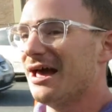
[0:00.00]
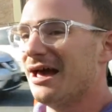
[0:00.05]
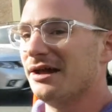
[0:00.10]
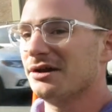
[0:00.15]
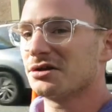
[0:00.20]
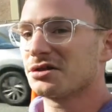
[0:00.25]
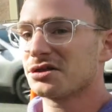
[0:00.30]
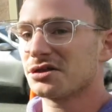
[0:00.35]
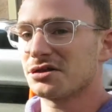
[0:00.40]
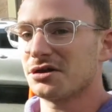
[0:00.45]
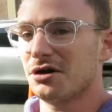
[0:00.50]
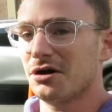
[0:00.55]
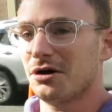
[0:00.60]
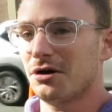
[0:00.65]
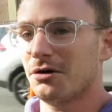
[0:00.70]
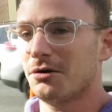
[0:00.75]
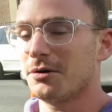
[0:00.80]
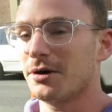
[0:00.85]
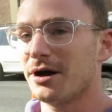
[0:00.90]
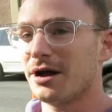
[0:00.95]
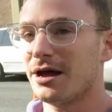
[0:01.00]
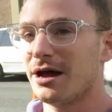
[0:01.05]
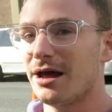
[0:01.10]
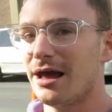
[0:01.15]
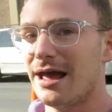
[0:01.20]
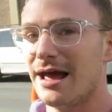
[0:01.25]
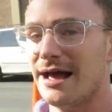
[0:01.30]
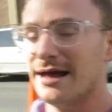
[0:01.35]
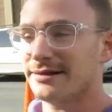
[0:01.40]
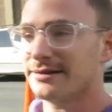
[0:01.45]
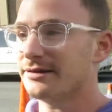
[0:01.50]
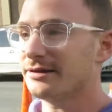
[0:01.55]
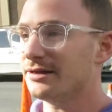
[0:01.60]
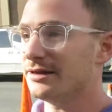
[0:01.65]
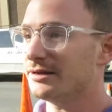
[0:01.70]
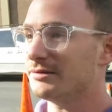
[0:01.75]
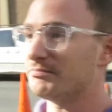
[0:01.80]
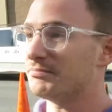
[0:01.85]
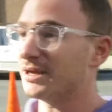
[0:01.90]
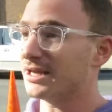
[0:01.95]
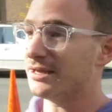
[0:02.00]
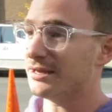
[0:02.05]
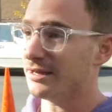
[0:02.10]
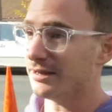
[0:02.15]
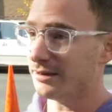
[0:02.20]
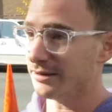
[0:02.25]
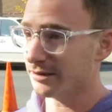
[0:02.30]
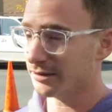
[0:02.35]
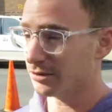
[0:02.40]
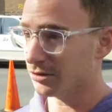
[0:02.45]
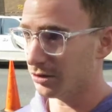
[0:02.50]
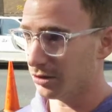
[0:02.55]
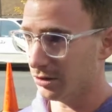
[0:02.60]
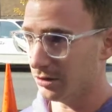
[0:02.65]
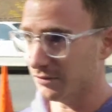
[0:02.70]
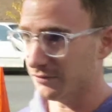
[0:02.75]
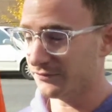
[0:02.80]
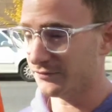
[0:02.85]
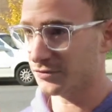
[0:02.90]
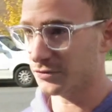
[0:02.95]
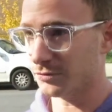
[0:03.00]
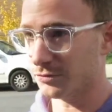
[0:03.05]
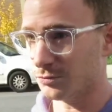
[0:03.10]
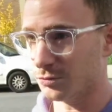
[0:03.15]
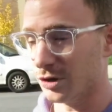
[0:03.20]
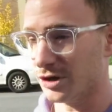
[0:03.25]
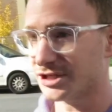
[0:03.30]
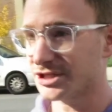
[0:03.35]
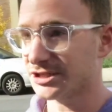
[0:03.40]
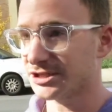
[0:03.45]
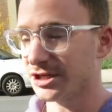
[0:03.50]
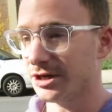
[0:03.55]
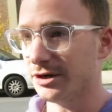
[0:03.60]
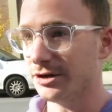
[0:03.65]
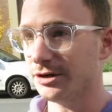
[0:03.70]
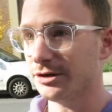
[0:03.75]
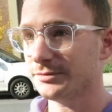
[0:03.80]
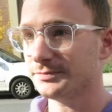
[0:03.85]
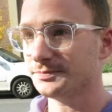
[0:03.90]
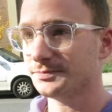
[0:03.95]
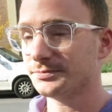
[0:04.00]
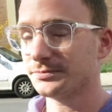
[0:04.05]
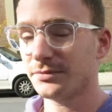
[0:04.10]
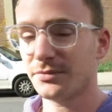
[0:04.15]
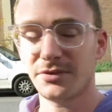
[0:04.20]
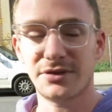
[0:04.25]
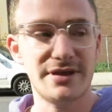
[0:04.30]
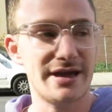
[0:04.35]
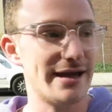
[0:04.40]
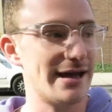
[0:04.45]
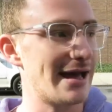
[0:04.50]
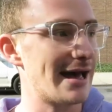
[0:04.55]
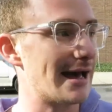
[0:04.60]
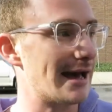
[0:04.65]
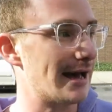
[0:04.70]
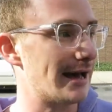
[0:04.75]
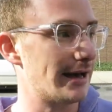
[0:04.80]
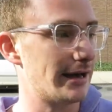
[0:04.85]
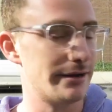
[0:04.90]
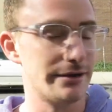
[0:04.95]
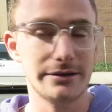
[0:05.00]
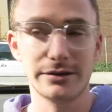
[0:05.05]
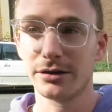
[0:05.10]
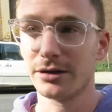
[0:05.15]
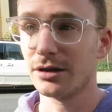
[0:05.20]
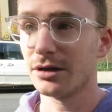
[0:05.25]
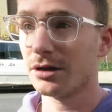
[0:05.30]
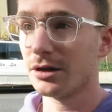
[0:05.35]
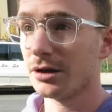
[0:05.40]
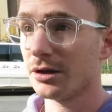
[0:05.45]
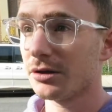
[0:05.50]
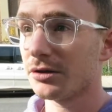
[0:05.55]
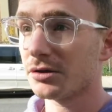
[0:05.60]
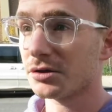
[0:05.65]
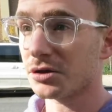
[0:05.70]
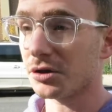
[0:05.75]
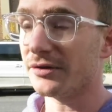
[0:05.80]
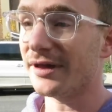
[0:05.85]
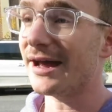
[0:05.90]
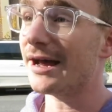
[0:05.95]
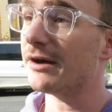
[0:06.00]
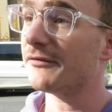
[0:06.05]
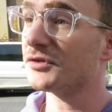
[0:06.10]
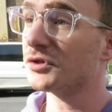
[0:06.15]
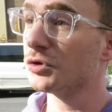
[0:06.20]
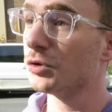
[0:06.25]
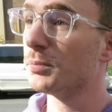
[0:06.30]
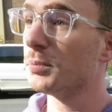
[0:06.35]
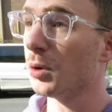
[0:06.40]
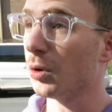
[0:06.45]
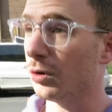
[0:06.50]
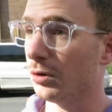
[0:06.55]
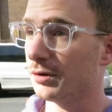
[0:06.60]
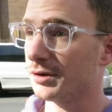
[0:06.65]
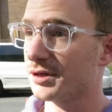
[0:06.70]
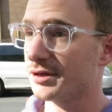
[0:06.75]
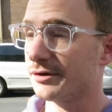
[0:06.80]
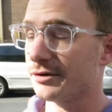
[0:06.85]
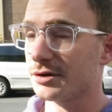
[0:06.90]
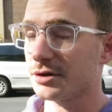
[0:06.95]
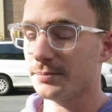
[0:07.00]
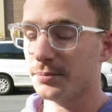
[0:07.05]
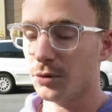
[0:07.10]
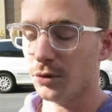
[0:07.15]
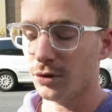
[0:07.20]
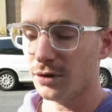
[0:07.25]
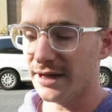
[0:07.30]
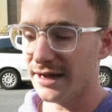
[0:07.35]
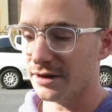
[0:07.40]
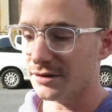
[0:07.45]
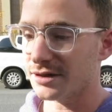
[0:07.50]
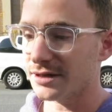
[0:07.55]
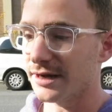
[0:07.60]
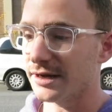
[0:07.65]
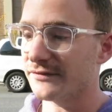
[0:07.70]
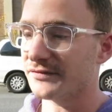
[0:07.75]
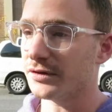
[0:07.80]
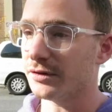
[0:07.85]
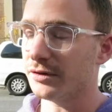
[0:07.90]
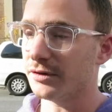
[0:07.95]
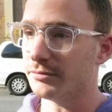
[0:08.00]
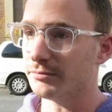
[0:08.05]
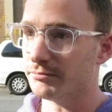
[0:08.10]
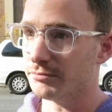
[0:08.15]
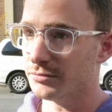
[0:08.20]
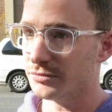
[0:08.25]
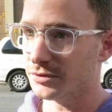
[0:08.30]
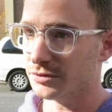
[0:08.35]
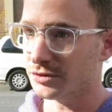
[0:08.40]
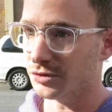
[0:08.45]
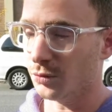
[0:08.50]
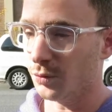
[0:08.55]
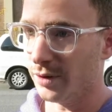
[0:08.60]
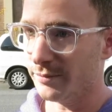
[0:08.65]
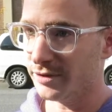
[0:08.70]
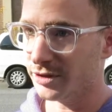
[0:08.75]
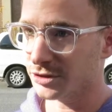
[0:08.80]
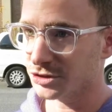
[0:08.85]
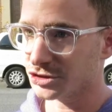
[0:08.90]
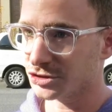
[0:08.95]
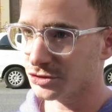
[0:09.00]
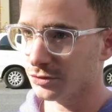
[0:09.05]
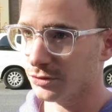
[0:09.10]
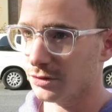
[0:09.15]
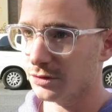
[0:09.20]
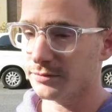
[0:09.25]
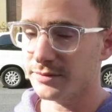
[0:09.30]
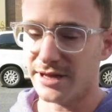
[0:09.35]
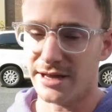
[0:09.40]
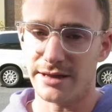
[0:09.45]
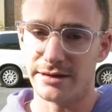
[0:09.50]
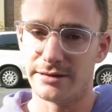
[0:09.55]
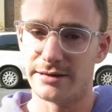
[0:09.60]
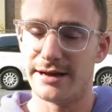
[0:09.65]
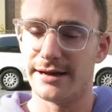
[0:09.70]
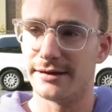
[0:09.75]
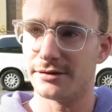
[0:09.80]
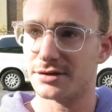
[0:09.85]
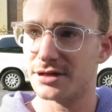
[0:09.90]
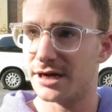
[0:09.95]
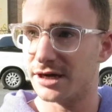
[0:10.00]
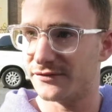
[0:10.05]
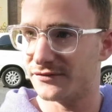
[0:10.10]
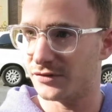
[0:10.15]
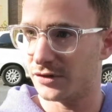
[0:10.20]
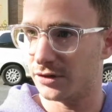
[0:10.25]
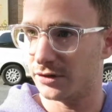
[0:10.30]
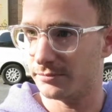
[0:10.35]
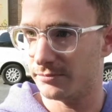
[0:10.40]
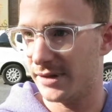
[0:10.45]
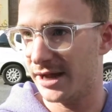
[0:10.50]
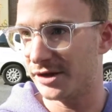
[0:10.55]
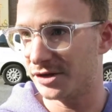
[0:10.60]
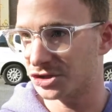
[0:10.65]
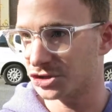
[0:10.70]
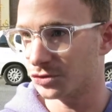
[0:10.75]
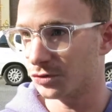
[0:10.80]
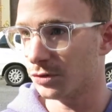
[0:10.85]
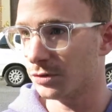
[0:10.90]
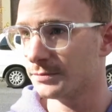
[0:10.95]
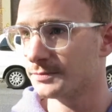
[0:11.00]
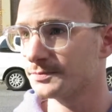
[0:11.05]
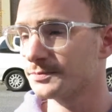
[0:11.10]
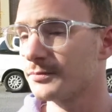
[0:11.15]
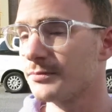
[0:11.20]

And so at the beginning of the Rosh Hashanah, they had, so they have two pools. There's a pool outside of the, the women's shul and outside of the men's shul.